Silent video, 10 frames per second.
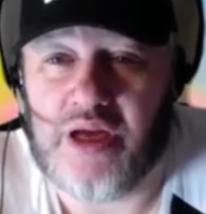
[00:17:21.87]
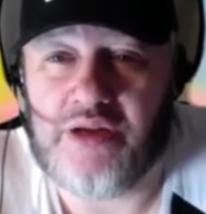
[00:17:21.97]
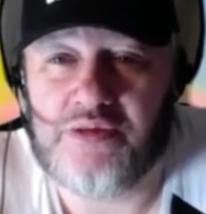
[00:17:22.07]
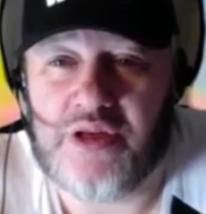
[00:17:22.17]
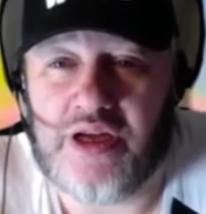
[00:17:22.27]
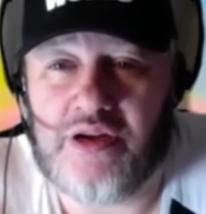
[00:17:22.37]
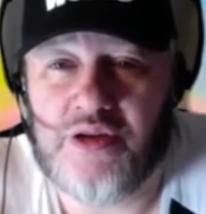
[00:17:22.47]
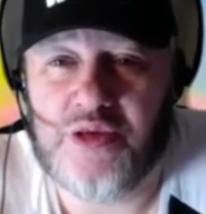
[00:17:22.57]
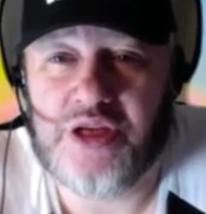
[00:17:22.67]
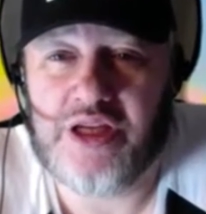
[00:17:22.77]
How
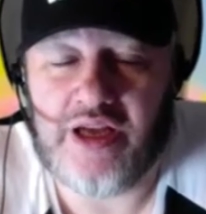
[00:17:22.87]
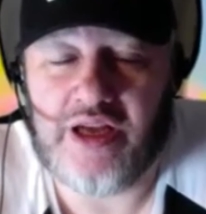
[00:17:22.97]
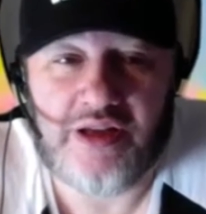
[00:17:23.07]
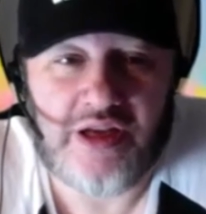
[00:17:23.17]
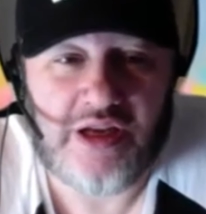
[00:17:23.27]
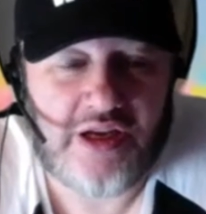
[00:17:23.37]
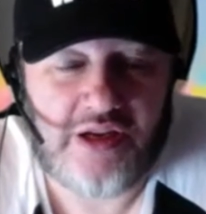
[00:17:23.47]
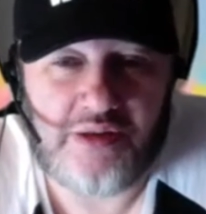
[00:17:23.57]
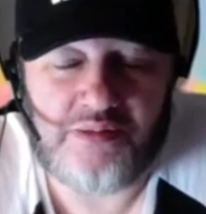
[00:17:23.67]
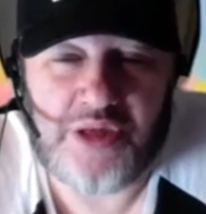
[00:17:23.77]
can we get
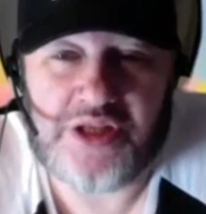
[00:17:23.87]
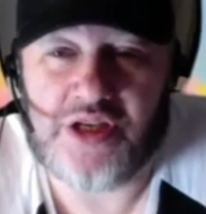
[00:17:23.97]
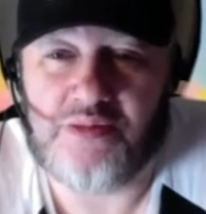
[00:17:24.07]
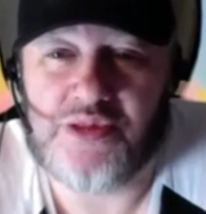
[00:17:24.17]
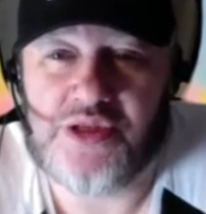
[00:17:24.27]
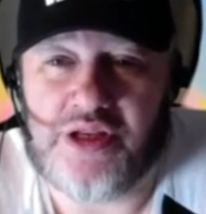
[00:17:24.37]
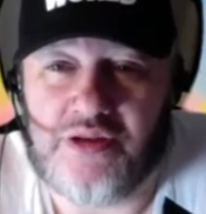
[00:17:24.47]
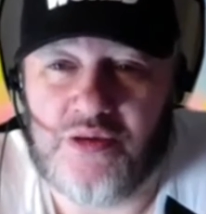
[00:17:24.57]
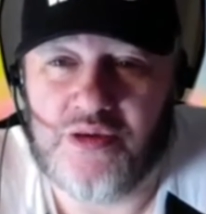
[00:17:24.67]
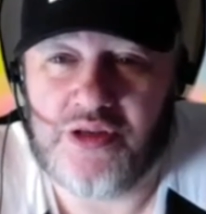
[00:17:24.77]
meetups
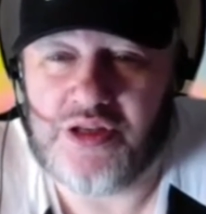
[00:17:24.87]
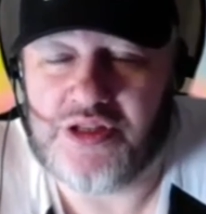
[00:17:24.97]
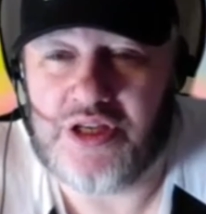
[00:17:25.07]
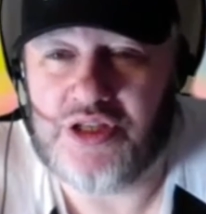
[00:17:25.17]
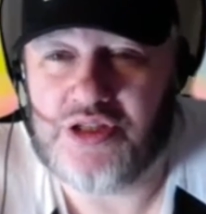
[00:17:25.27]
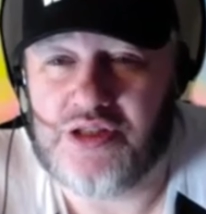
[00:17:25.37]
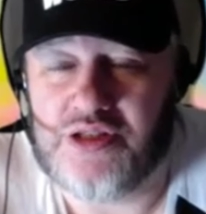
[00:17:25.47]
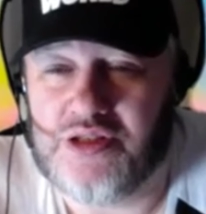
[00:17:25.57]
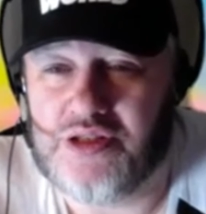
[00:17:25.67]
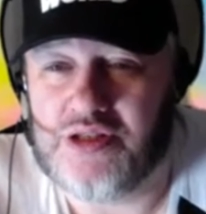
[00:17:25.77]
and
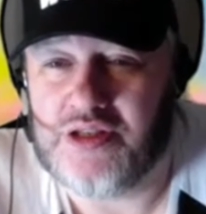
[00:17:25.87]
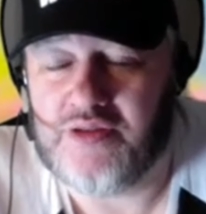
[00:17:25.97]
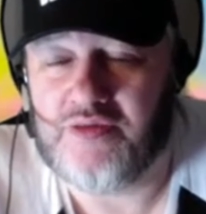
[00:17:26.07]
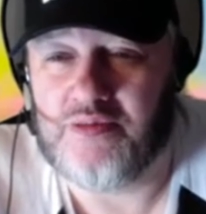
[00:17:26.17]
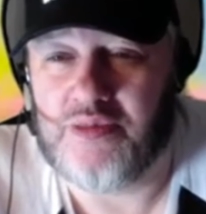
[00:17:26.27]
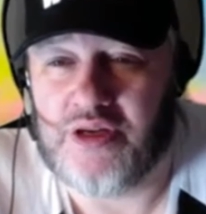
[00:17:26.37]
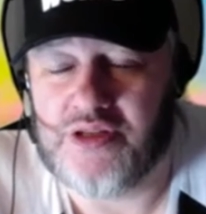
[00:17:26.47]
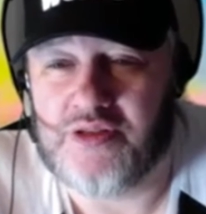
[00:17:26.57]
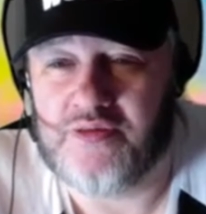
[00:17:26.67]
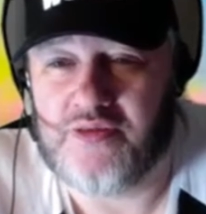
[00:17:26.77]
organizations and different
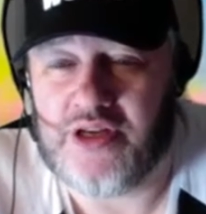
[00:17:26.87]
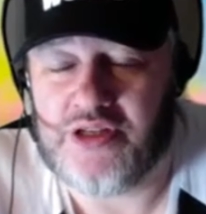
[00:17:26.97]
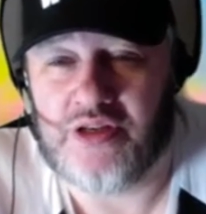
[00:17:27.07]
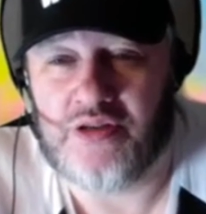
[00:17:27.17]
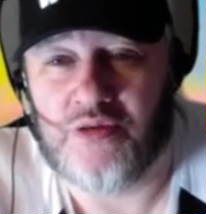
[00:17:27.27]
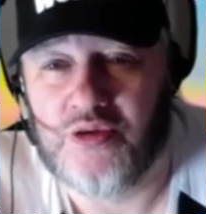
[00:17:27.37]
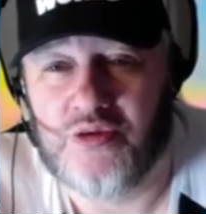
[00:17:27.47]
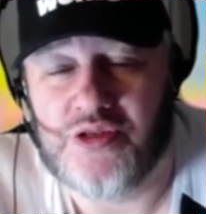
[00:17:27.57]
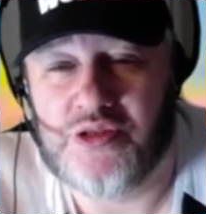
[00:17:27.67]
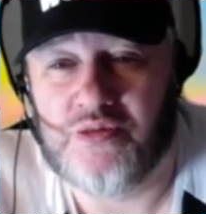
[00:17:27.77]
parts of Agile all
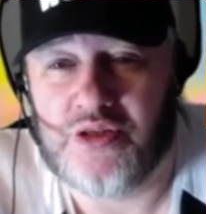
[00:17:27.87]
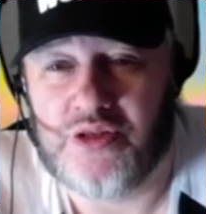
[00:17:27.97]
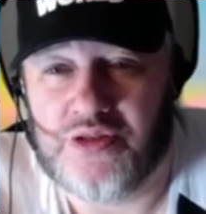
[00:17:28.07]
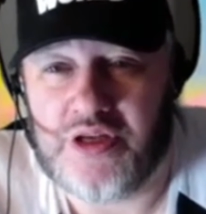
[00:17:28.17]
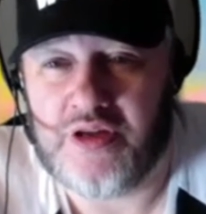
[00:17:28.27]
across the world